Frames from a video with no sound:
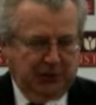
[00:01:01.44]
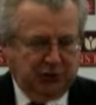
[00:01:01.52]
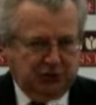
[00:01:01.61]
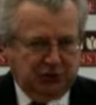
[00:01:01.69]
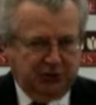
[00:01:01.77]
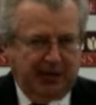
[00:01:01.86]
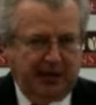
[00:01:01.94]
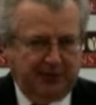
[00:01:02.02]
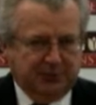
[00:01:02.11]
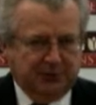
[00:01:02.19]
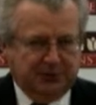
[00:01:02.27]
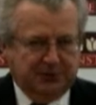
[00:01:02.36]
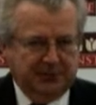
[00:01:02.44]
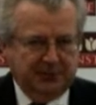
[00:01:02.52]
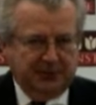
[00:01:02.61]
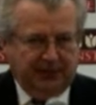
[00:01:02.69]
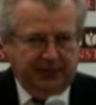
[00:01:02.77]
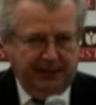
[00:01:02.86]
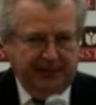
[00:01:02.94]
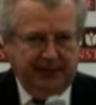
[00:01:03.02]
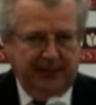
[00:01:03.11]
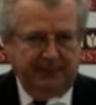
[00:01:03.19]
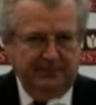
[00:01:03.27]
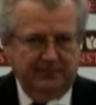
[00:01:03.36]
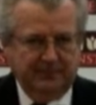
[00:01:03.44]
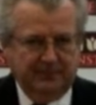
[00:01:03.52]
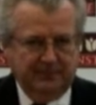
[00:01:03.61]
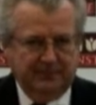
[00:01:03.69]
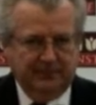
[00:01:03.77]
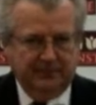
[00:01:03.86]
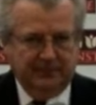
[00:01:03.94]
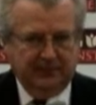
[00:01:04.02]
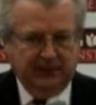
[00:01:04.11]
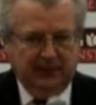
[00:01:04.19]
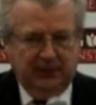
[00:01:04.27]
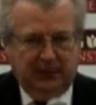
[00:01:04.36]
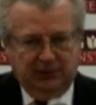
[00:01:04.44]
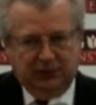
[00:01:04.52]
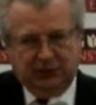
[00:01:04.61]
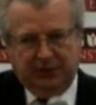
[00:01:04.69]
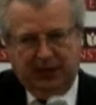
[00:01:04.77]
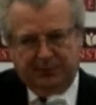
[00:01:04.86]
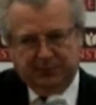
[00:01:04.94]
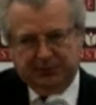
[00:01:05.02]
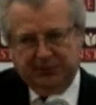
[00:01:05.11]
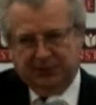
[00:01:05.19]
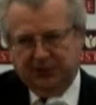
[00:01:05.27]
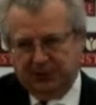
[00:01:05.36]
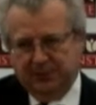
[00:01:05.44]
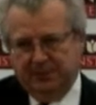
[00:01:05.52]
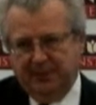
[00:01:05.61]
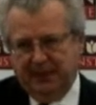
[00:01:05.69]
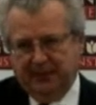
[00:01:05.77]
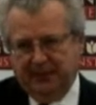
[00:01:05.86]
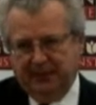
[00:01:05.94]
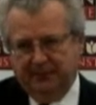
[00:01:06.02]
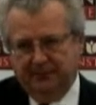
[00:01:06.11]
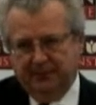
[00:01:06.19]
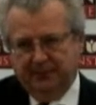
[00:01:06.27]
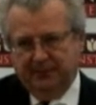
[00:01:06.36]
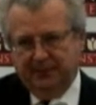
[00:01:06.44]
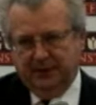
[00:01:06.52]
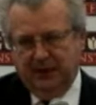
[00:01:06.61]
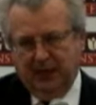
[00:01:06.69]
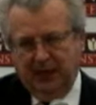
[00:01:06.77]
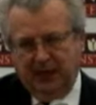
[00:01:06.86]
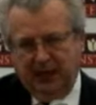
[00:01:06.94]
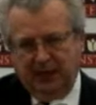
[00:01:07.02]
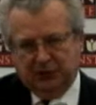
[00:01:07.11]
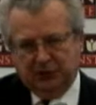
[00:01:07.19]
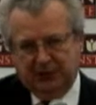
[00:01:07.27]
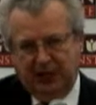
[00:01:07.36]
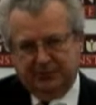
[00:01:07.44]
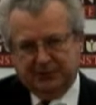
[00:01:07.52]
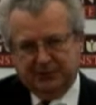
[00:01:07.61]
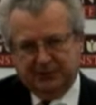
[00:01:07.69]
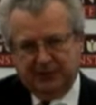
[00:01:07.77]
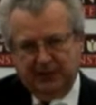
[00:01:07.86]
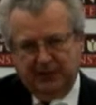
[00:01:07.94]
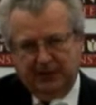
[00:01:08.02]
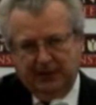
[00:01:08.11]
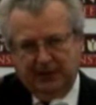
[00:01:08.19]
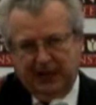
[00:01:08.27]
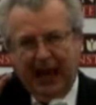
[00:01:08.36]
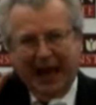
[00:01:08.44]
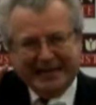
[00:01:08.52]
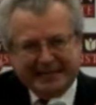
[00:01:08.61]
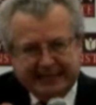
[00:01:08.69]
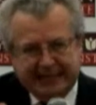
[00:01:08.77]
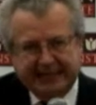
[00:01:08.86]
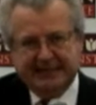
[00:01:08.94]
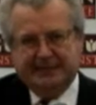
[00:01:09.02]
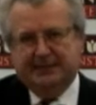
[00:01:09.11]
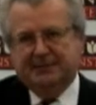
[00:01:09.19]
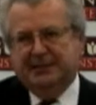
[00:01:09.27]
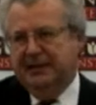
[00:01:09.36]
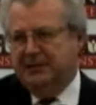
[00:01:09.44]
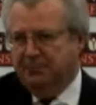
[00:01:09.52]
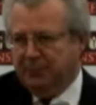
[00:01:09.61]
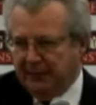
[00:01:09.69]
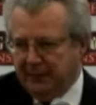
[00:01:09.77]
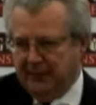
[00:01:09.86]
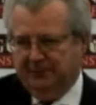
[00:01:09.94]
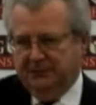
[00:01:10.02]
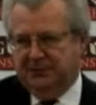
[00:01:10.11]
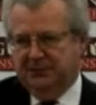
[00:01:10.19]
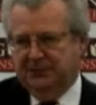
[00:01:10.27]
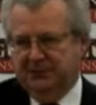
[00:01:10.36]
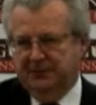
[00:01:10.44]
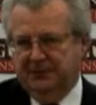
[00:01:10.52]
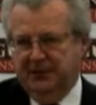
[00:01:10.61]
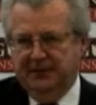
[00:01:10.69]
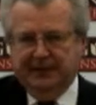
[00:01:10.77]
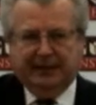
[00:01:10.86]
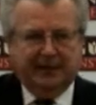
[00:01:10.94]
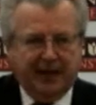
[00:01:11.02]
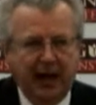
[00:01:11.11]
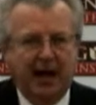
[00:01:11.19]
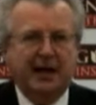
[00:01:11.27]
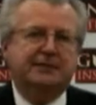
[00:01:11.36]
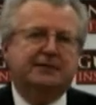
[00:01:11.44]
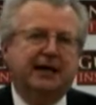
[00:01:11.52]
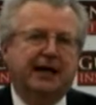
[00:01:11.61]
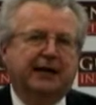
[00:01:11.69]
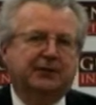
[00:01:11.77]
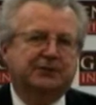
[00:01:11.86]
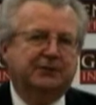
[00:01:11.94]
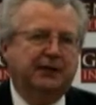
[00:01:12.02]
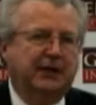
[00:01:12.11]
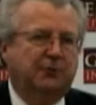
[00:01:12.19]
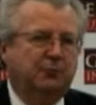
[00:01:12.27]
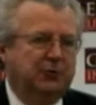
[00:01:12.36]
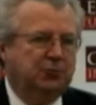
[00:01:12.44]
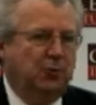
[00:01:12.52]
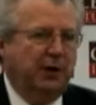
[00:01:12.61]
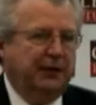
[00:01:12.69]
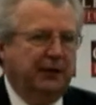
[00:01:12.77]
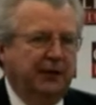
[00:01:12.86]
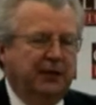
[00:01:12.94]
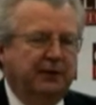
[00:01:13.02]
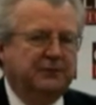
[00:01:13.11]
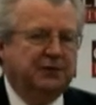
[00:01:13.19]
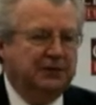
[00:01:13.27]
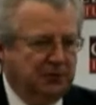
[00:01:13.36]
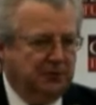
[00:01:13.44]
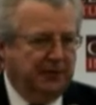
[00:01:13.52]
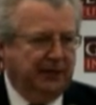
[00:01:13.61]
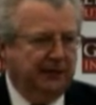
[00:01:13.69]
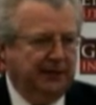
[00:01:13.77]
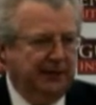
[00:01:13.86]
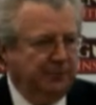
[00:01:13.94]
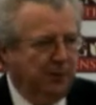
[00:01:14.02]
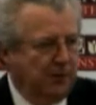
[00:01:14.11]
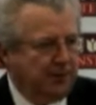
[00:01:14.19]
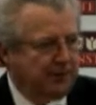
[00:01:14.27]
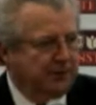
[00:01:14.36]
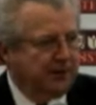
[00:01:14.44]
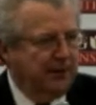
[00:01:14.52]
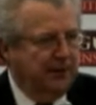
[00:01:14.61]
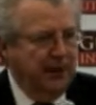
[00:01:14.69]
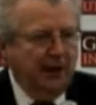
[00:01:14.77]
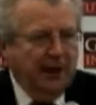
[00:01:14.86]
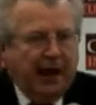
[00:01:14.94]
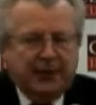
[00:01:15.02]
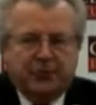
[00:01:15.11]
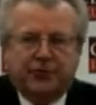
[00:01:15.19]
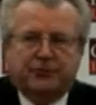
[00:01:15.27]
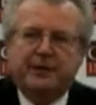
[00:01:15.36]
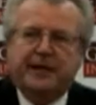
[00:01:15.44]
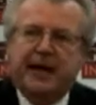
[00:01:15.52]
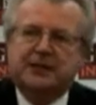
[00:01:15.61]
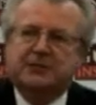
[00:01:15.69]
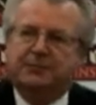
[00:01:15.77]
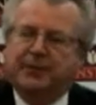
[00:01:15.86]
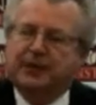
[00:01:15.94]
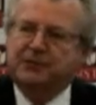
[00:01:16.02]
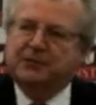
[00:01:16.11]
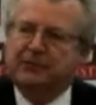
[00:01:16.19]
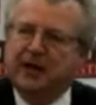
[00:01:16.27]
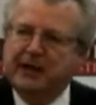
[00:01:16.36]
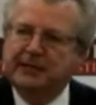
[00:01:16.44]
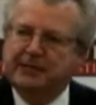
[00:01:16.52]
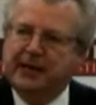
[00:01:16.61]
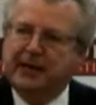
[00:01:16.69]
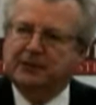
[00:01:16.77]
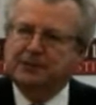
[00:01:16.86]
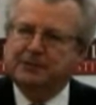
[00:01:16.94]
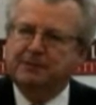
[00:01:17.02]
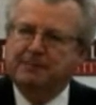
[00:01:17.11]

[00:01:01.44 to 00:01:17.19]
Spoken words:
shapes the thinking, shapes decision-making, it shapes the ideas and the beliefs. The context in which one lives is critically important. And three aspects of context.